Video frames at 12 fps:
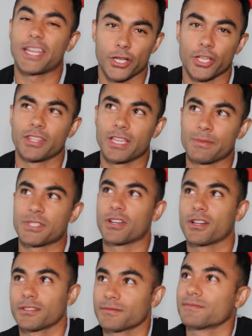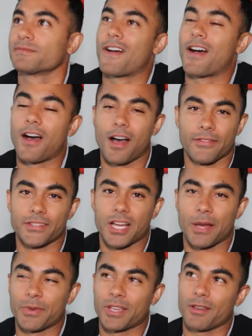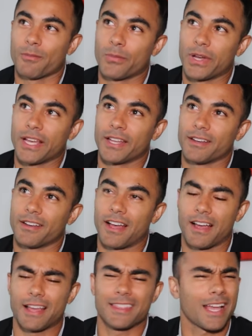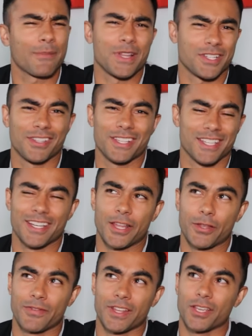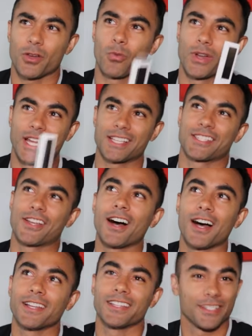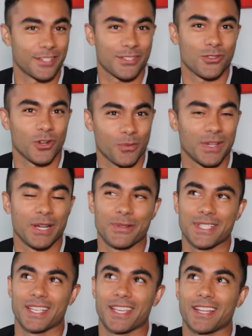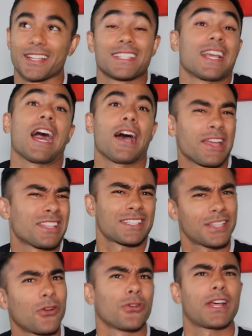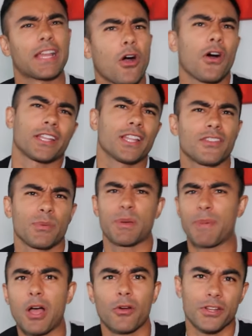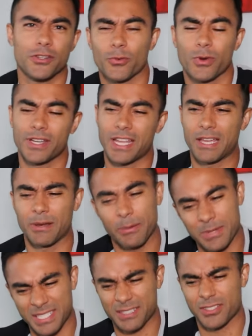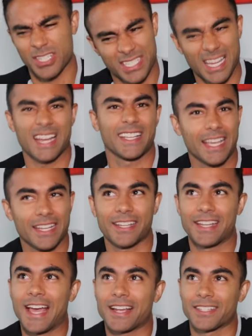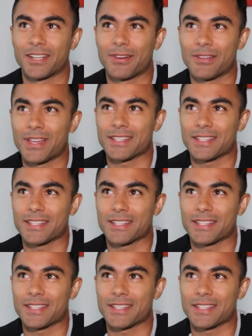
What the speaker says: They had a good theme song. Off topic, but I think I mentioned this in another video. When I saw Ninja Storm when I was a kid, because I still, like, oh, I'd love to be a Power Ranger one day. I was just kind of getting into acting around